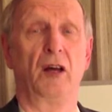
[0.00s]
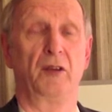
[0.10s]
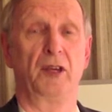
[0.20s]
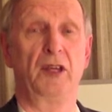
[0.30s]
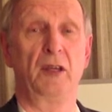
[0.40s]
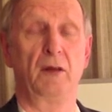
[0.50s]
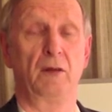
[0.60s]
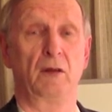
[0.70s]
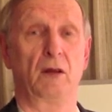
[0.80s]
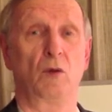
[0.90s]
the
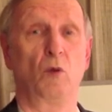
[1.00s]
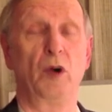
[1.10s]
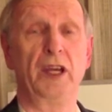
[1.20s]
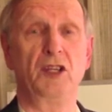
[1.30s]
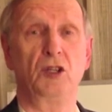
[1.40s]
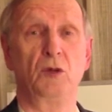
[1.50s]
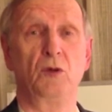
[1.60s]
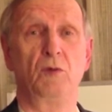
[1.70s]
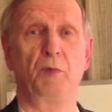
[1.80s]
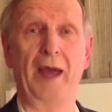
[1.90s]
way
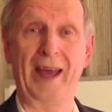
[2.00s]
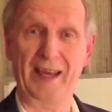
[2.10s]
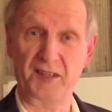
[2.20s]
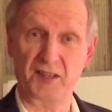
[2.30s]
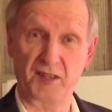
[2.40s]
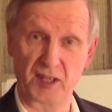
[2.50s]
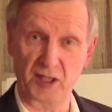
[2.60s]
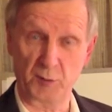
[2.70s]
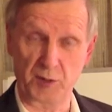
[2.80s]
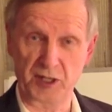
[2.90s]
to pass
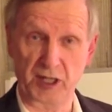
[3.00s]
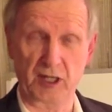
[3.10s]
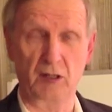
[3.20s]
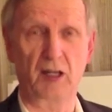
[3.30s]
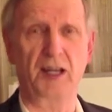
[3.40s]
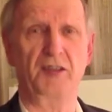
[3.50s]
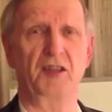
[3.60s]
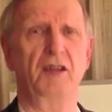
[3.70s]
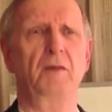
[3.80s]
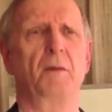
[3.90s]
this particular
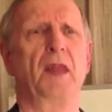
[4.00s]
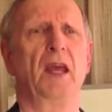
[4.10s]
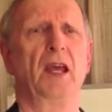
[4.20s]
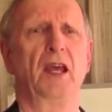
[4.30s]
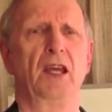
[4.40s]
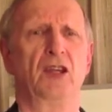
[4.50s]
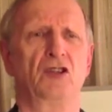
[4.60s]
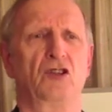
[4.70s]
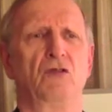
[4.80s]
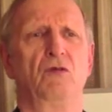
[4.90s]
lesson
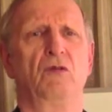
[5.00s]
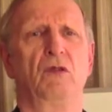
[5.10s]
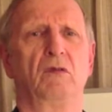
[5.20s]
is to